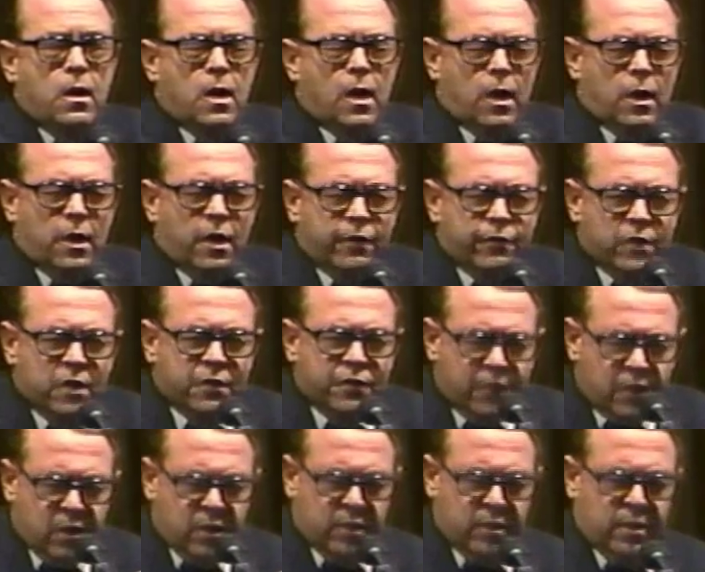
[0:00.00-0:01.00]
Our Heavenly
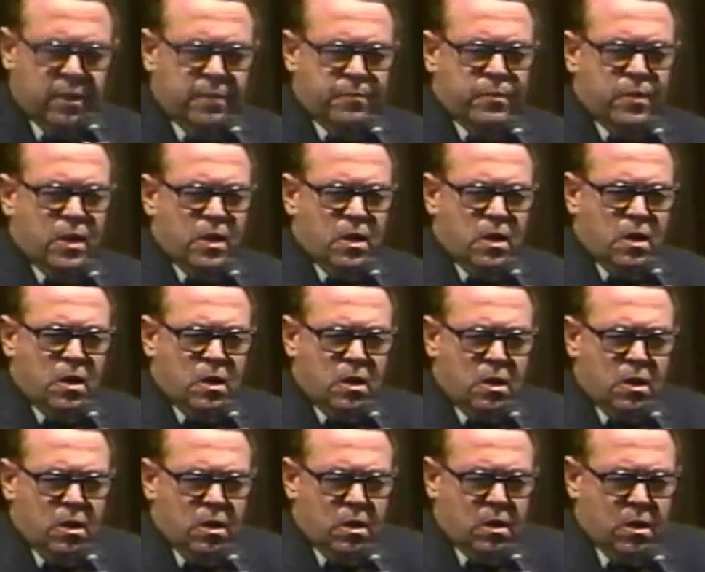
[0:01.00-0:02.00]
Father,
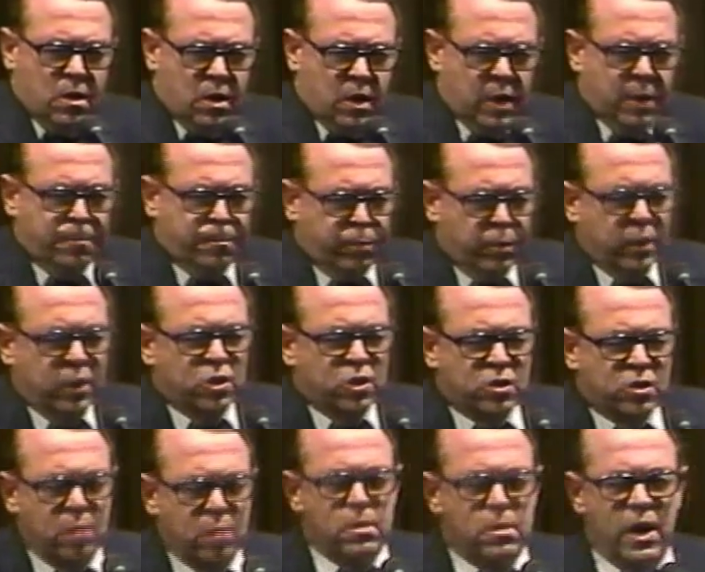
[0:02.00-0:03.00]
I pray
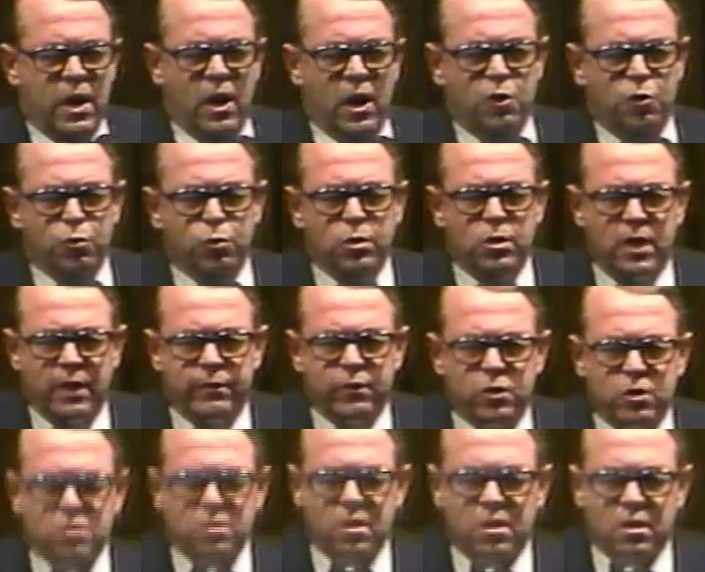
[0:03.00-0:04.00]
somehow you'll
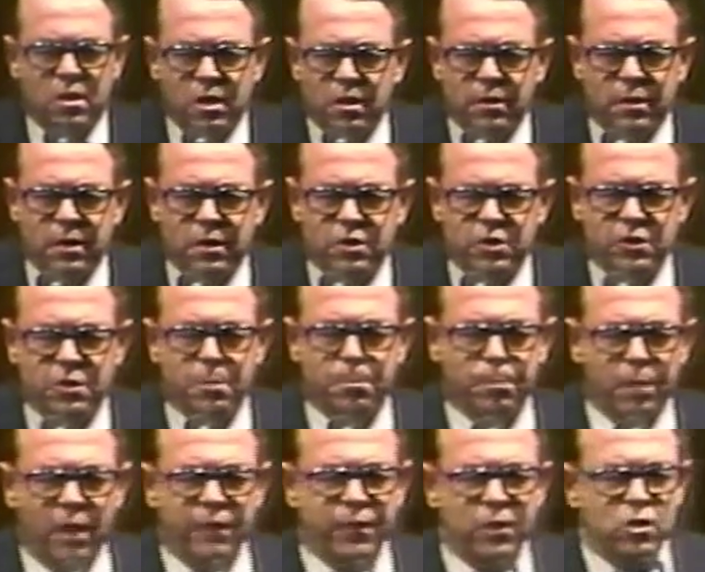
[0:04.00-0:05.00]
give us the courage of the
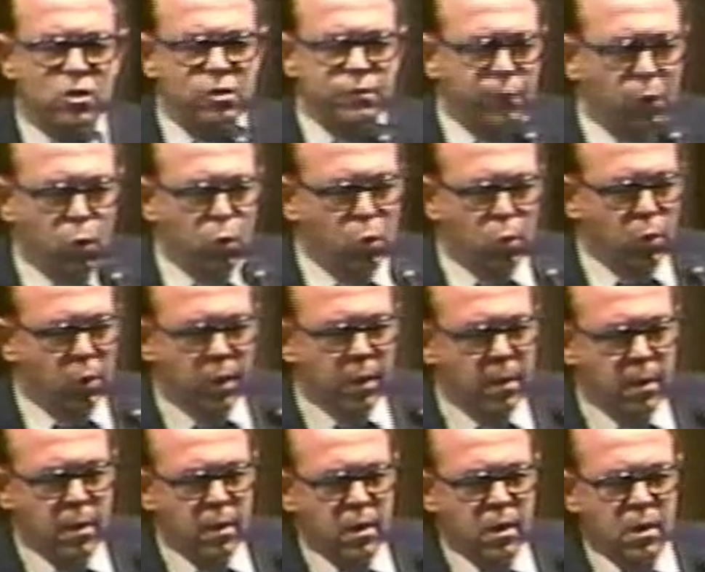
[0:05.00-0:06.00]
prophets of old.
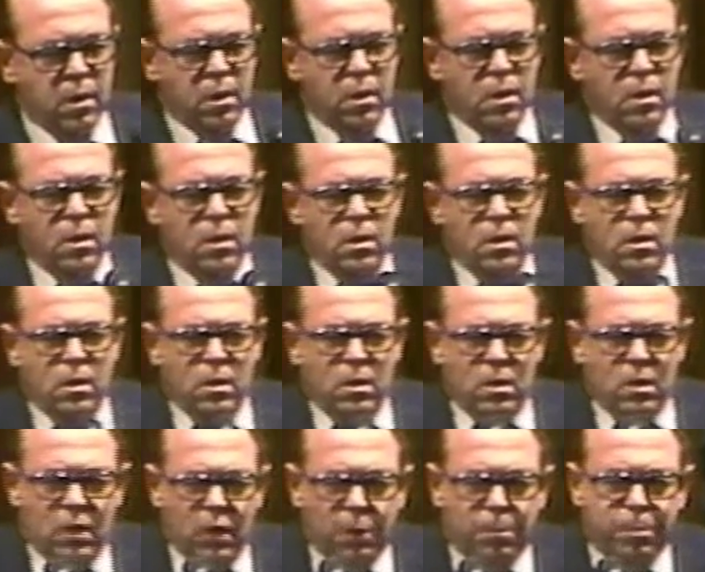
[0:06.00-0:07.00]

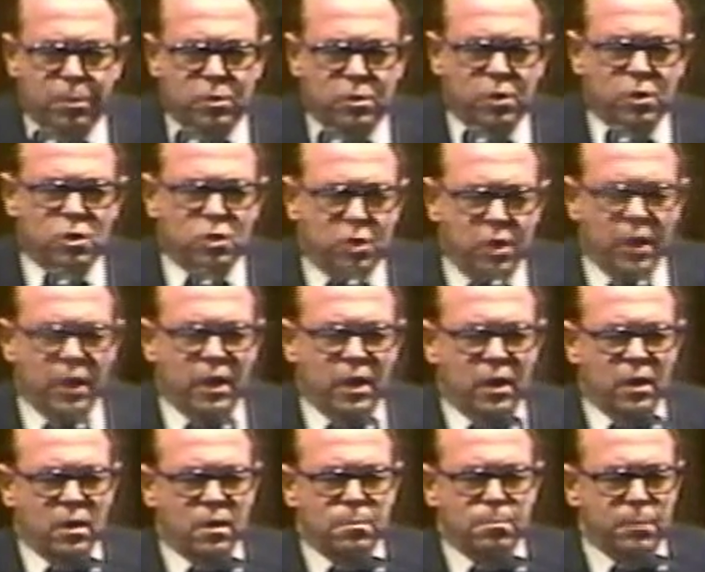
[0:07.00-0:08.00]
Help us to
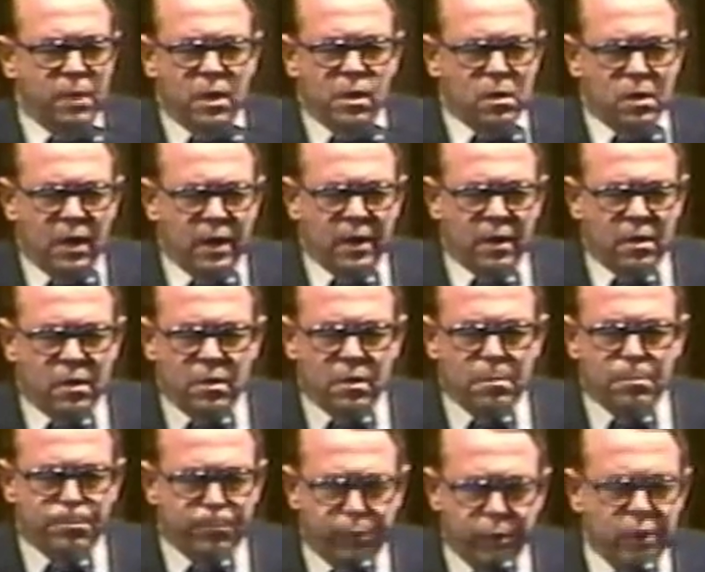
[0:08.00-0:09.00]
sing at midnight
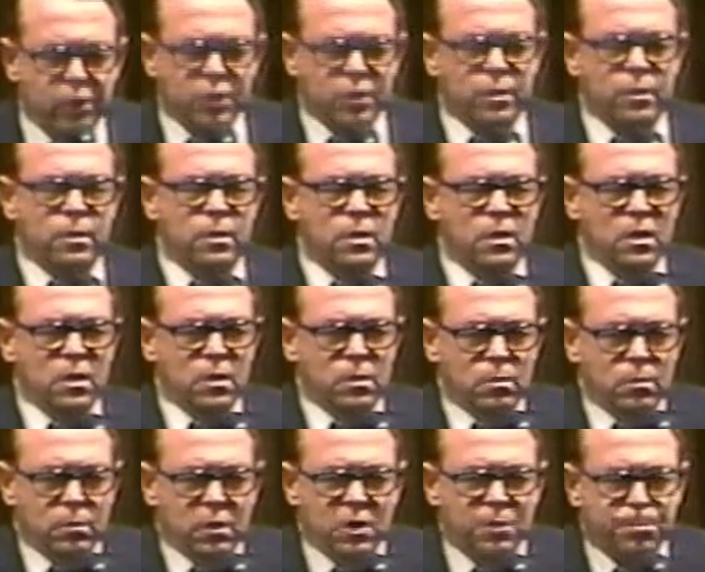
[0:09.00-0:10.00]
in the prison
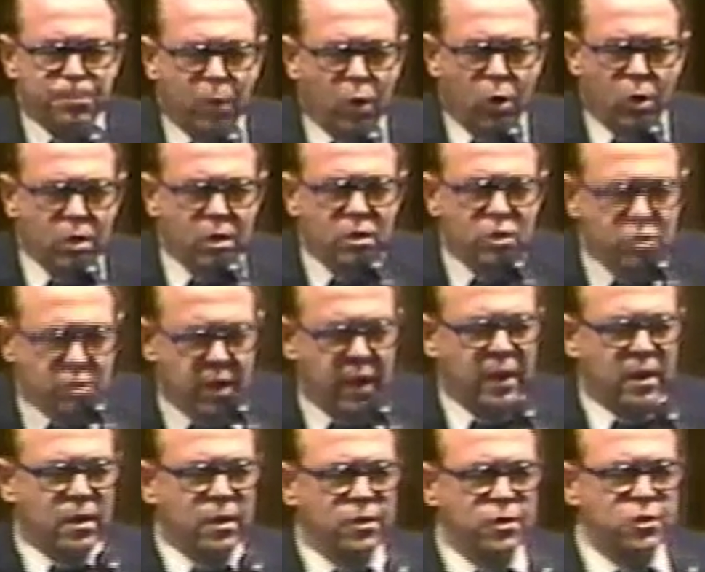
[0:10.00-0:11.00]
with Paul and
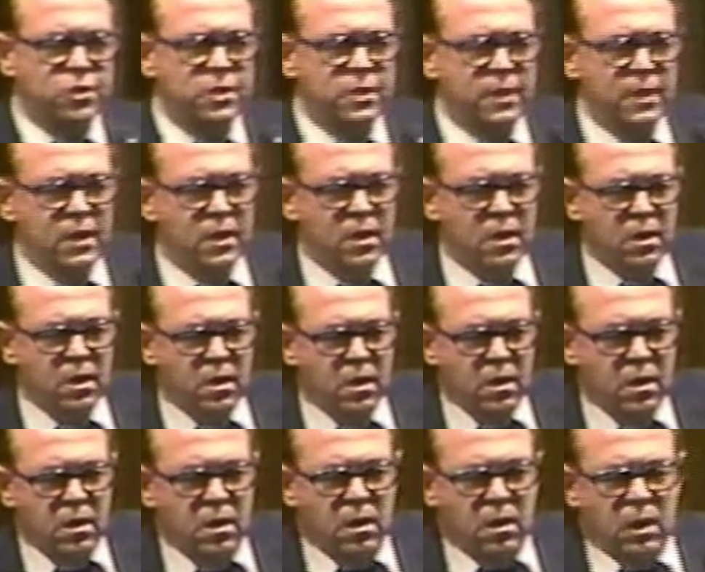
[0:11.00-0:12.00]
Silas.
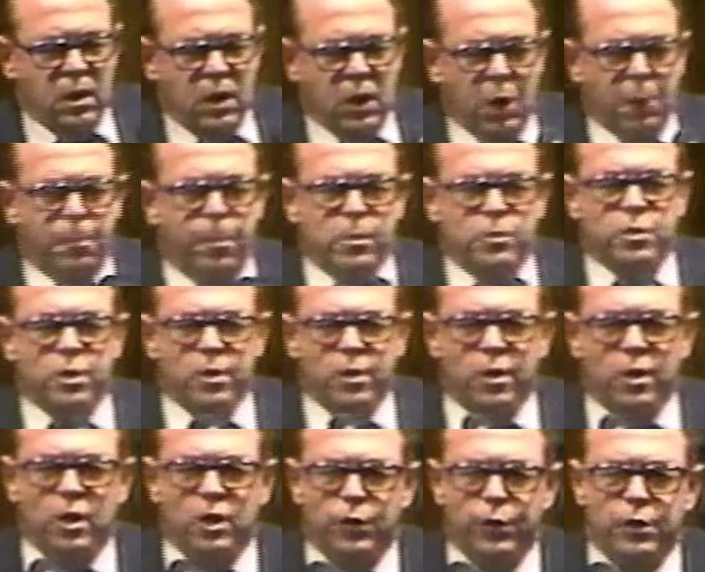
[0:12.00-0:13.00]
Help us to
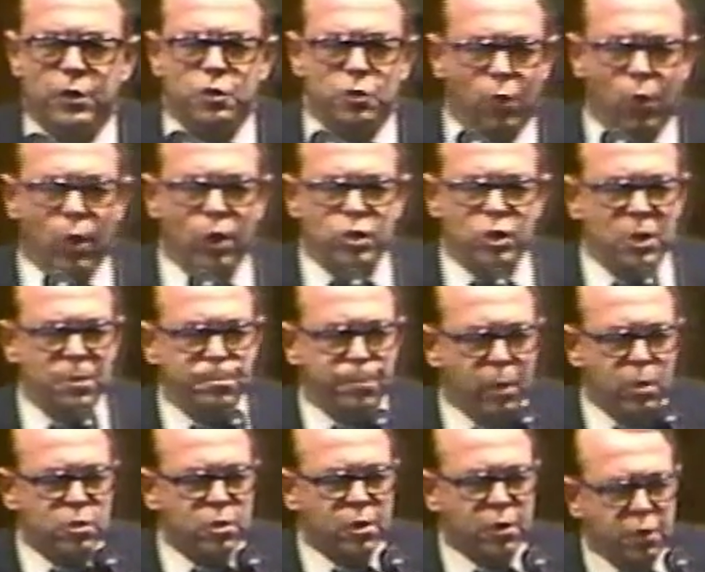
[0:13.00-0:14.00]
learn to rejoice in
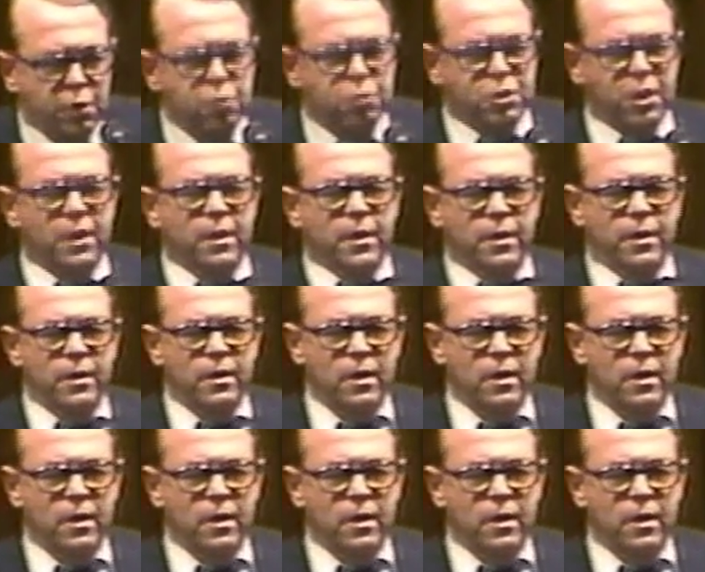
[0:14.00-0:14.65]
persecution.